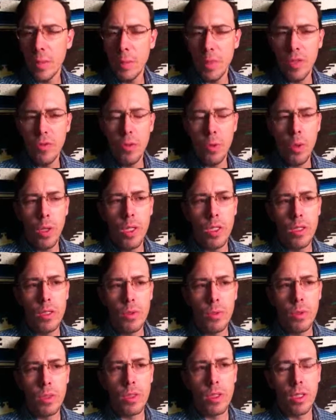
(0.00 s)
I believe it was,
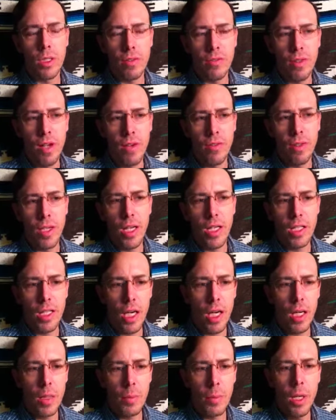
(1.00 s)
was their 5K
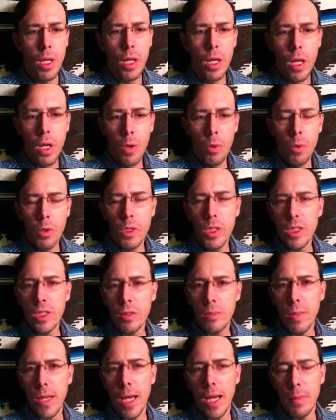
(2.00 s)
time, which
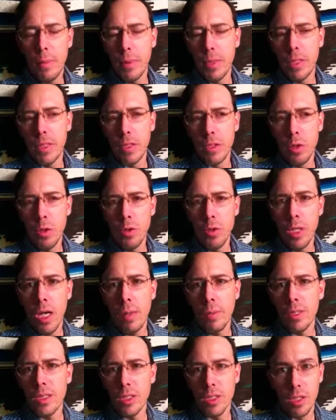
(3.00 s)
isn't bad, but their goal
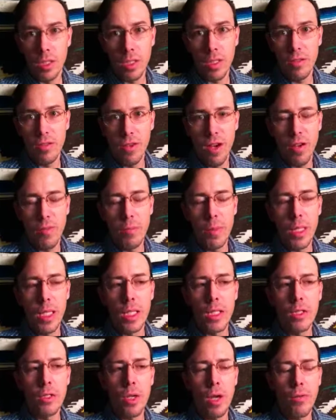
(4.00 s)
time is 35
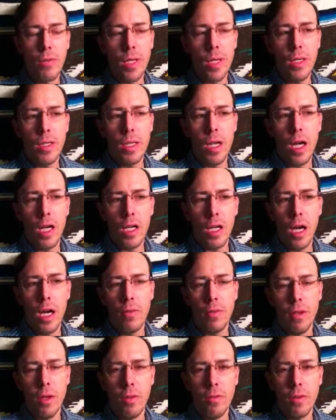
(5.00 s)
minutes. So I've got to knock
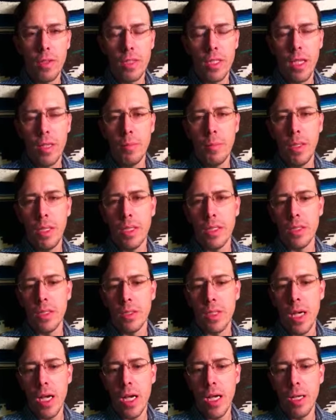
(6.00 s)
off over 10 minutes of
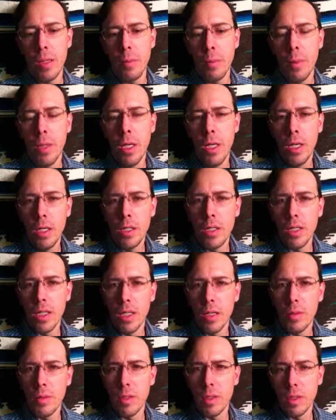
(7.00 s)
time to get
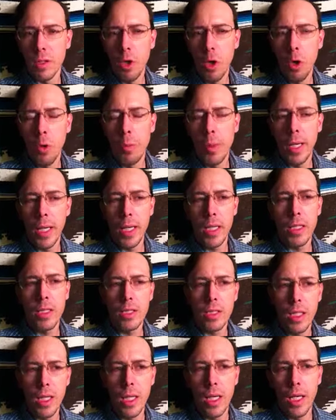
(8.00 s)
them to their goal
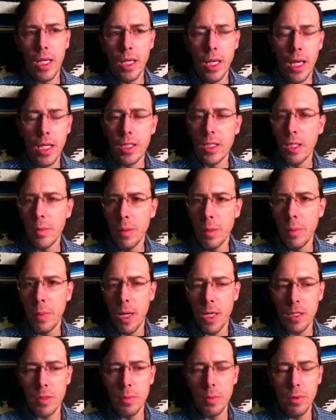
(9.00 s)
pace, and it's going to be
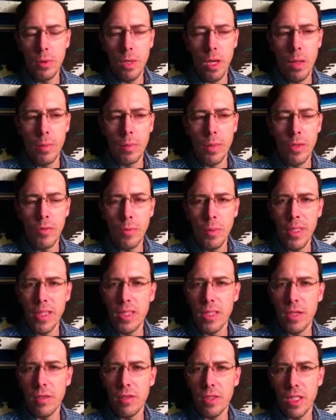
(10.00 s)
possible. I'm giving
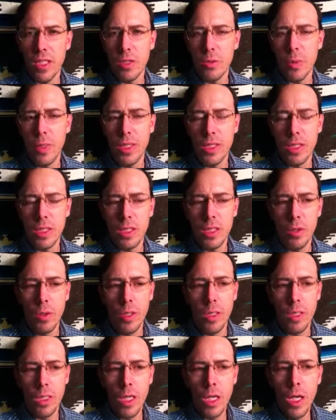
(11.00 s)
myself six weeks to do
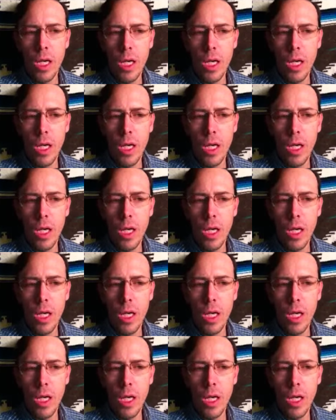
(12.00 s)
it.